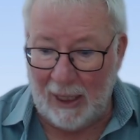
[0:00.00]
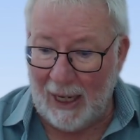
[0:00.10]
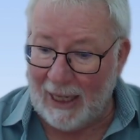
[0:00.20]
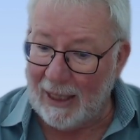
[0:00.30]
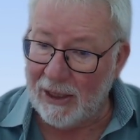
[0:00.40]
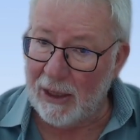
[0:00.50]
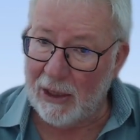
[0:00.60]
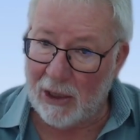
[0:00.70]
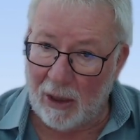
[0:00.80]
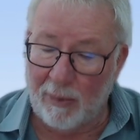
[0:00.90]
and it's an
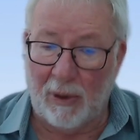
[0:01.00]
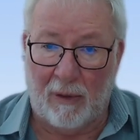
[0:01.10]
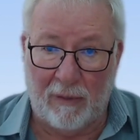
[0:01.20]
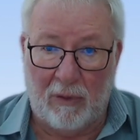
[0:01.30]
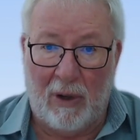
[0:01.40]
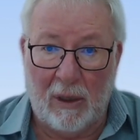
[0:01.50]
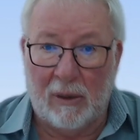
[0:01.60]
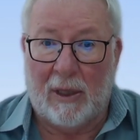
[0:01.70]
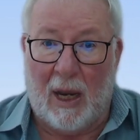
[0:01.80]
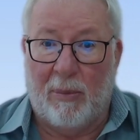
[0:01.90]
example of a real
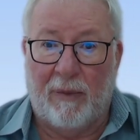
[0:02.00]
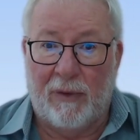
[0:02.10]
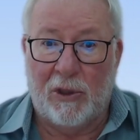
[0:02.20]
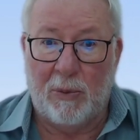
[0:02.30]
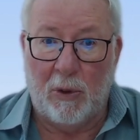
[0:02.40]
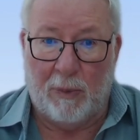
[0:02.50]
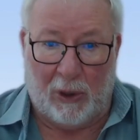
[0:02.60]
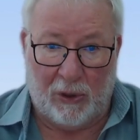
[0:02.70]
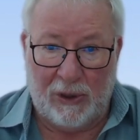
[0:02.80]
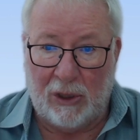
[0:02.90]
type of dispute
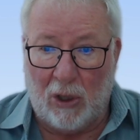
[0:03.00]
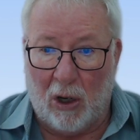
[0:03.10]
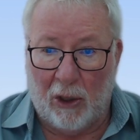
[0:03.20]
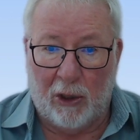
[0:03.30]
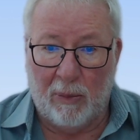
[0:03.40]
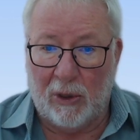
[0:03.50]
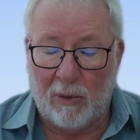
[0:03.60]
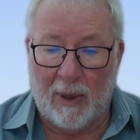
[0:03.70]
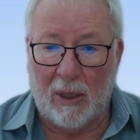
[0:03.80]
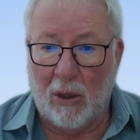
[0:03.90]
because there's argument
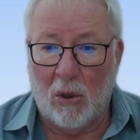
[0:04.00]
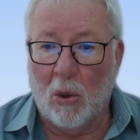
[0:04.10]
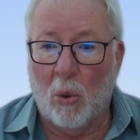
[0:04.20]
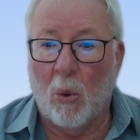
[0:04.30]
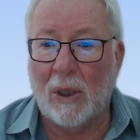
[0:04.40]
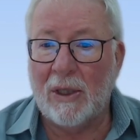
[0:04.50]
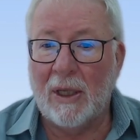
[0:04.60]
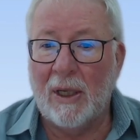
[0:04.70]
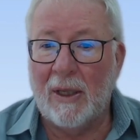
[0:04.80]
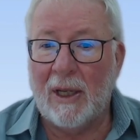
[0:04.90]
about what
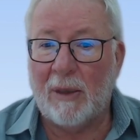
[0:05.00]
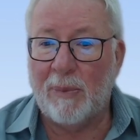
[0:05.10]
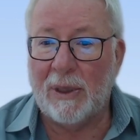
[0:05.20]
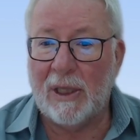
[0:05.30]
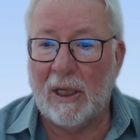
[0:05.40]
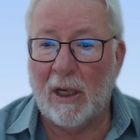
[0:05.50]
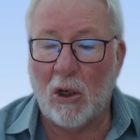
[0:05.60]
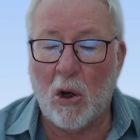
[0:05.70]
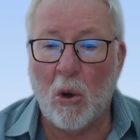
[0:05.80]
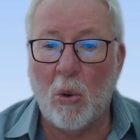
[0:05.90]
that particular
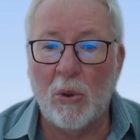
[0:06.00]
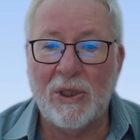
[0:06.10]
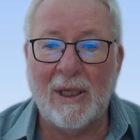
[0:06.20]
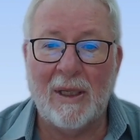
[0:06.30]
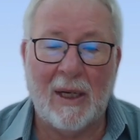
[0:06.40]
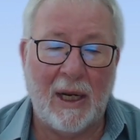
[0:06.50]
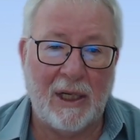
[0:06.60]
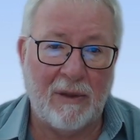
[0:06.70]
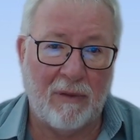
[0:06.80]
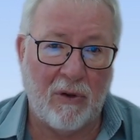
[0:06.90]
clause in the
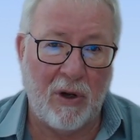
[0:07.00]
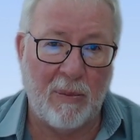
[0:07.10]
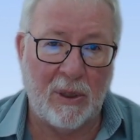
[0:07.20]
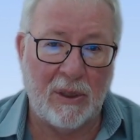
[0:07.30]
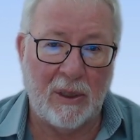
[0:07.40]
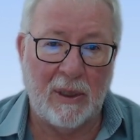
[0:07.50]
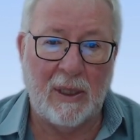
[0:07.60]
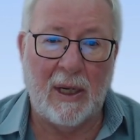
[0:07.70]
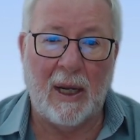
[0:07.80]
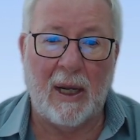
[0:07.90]
collective agreement
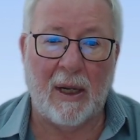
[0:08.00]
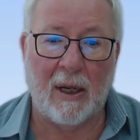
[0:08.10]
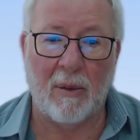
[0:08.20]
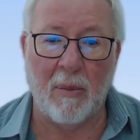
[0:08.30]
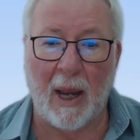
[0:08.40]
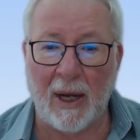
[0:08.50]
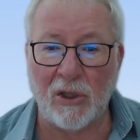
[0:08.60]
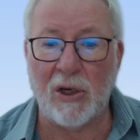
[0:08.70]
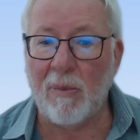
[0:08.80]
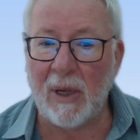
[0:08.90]

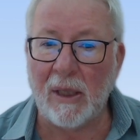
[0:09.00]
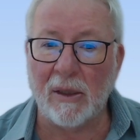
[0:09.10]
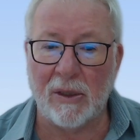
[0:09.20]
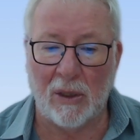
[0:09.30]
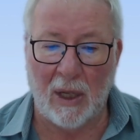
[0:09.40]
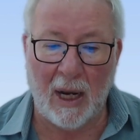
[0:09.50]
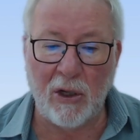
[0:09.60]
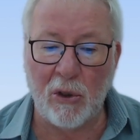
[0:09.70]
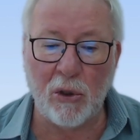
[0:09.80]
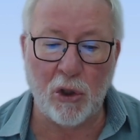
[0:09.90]
actually means. How
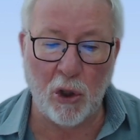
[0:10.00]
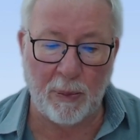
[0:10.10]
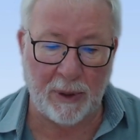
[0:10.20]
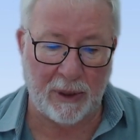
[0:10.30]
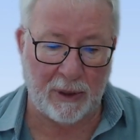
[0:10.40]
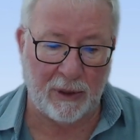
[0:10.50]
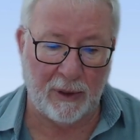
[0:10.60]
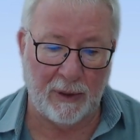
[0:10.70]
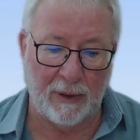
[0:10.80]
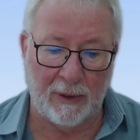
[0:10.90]
do you interpret it?
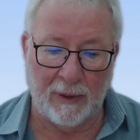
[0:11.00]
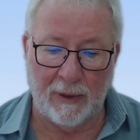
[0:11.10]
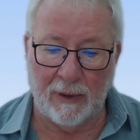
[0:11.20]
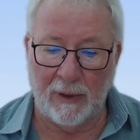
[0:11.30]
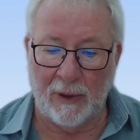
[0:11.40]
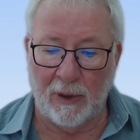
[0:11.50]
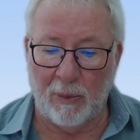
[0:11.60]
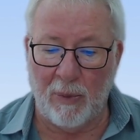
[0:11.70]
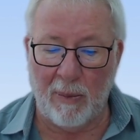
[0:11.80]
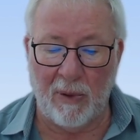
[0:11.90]

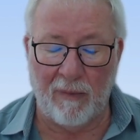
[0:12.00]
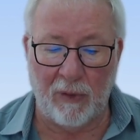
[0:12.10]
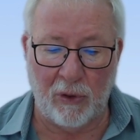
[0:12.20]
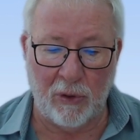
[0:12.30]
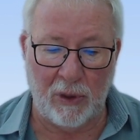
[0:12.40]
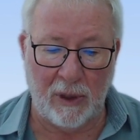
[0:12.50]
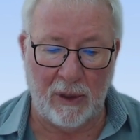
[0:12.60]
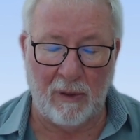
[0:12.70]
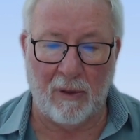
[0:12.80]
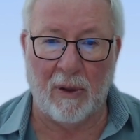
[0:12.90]
Member of the
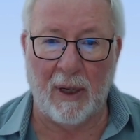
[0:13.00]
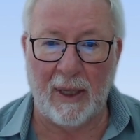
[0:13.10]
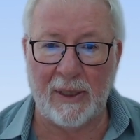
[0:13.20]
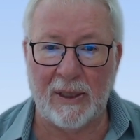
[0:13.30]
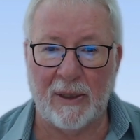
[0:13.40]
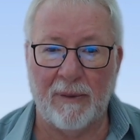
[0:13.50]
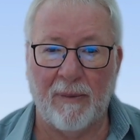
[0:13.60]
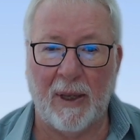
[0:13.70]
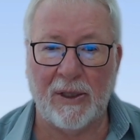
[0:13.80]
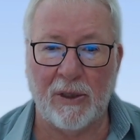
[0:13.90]
union, all right,
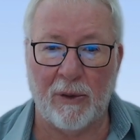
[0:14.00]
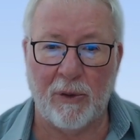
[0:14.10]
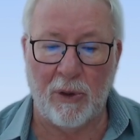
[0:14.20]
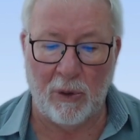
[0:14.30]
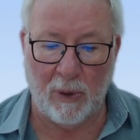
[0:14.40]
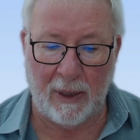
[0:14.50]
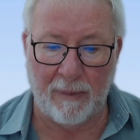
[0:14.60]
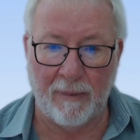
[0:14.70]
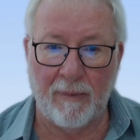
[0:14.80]
that's the third one.